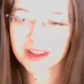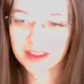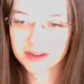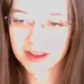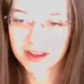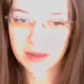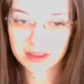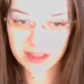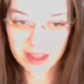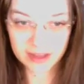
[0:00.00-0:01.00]
other day about
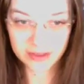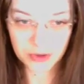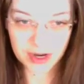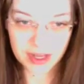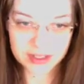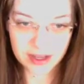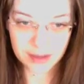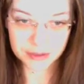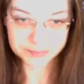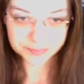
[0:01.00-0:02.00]
the ant and the
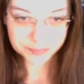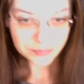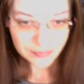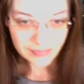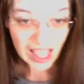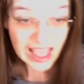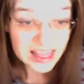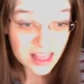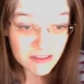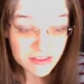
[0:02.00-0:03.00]
grasshopper. I
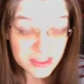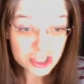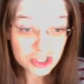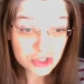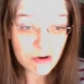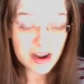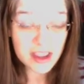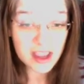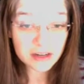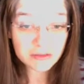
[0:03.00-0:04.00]
love this story,
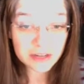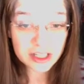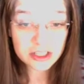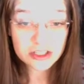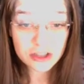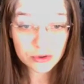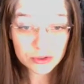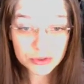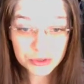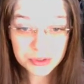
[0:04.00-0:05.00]
and it rings so
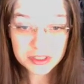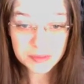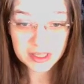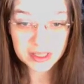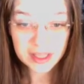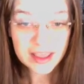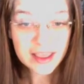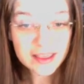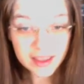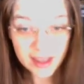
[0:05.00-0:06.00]
true to me.
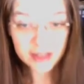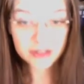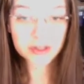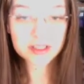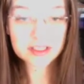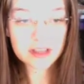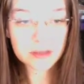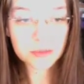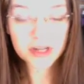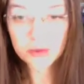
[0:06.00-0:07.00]
The ant, during the
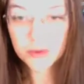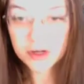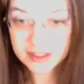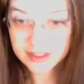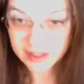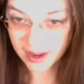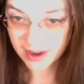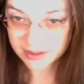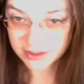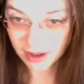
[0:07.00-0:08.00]
summer, he worked his
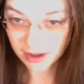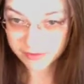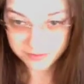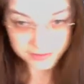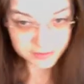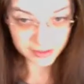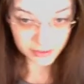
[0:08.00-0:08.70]
ass off, and the